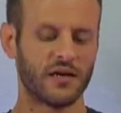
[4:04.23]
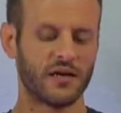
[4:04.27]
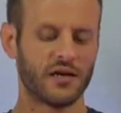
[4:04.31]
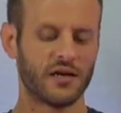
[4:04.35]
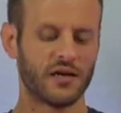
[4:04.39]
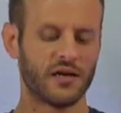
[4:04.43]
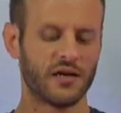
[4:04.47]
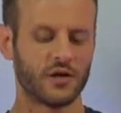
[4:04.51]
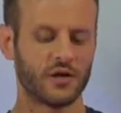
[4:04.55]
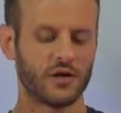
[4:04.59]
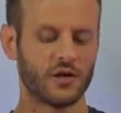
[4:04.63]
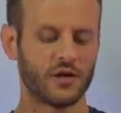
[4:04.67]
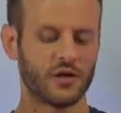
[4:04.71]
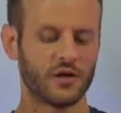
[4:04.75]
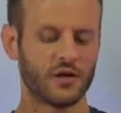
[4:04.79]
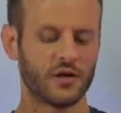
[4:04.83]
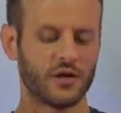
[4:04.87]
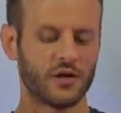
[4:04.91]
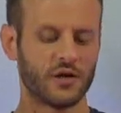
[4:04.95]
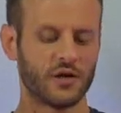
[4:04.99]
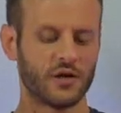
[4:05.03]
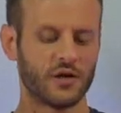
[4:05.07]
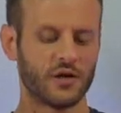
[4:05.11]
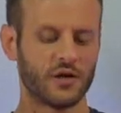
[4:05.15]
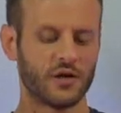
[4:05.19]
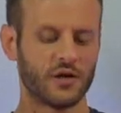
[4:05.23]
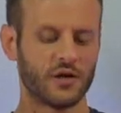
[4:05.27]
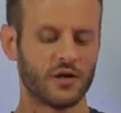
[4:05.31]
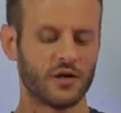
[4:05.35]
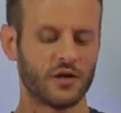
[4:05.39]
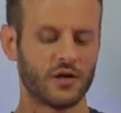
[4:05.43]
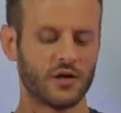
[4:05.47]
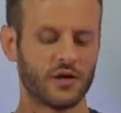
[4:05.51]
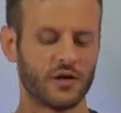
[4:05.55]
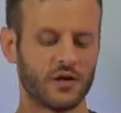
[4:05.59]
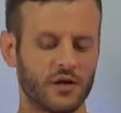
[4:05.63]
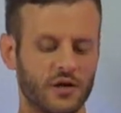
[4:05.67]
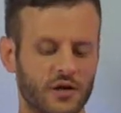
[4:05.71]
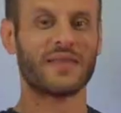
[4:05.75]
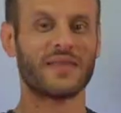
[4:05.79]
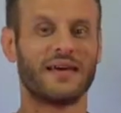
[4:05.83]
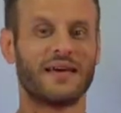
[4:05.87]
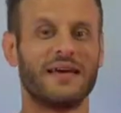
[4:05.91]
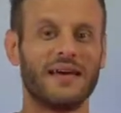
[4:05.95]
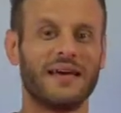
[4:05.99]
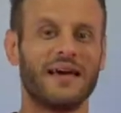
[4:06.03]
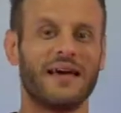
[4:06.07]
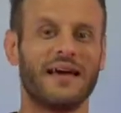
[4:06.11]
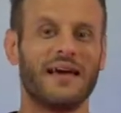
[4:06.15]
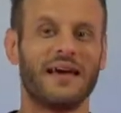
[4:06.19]
You are quite wrong.
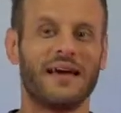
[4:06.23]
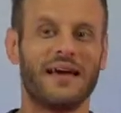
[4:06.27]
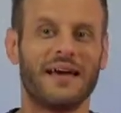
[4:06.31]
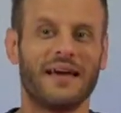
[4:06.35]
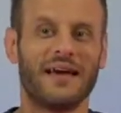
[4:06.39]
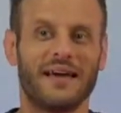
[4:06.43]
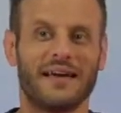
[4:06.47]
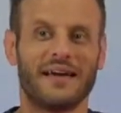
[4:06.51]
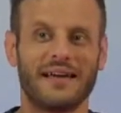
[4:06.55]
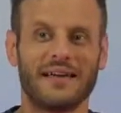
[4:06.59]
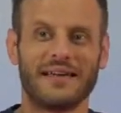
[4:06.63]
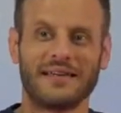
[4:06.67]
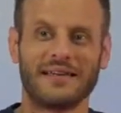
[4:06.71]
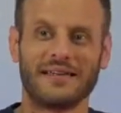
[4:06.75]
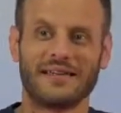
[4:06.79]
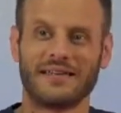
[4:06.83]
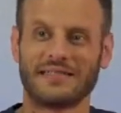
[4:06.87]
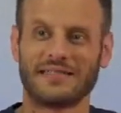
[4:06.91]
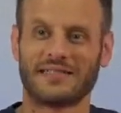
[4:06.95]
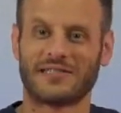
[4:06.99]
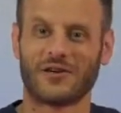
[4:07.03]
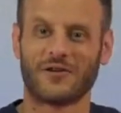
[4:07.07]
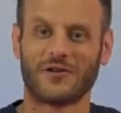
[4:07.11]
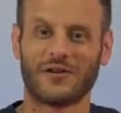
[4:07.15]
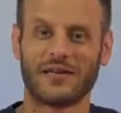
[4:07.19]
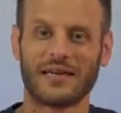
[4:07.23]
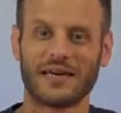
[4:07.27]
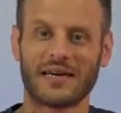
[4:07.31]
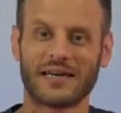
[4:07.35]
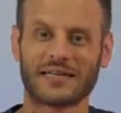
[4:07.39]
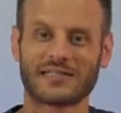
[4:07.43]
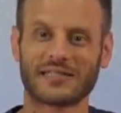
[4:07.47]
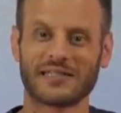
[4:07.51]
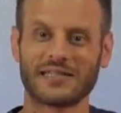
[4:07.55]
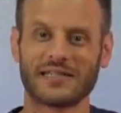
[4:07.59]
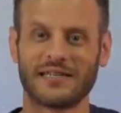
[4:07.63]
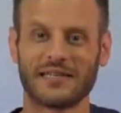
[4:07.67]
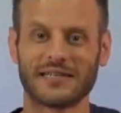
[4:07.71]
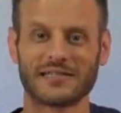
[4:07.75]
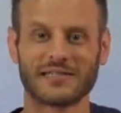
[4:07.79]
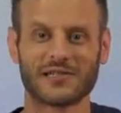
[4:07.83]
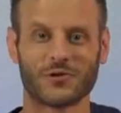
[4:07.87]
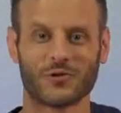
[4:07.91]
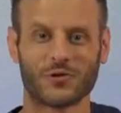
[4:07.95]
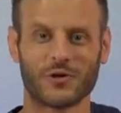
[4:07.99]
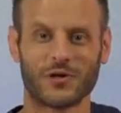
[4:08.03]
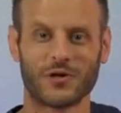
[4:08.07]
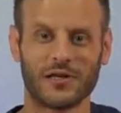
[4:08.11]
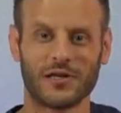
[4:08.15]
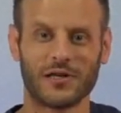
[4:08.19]
And so he actually doesn't
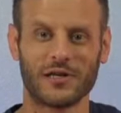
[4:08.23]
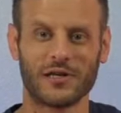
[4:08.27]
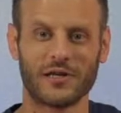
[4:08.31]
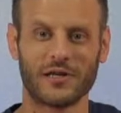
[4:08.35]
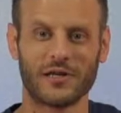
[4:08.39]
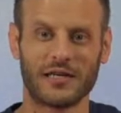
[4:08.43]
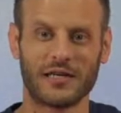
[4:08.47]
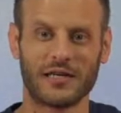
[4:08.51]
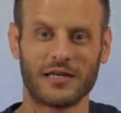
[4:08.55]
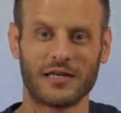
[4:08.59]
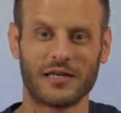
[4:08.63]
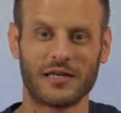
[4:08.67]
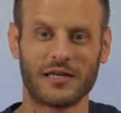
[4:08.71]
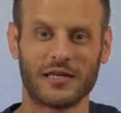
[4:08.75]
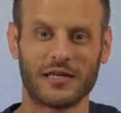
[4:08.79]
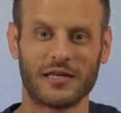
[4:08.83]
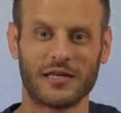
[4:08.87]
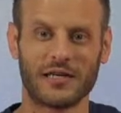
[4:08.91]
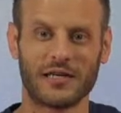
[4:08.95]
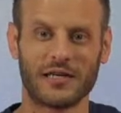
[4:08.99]
really even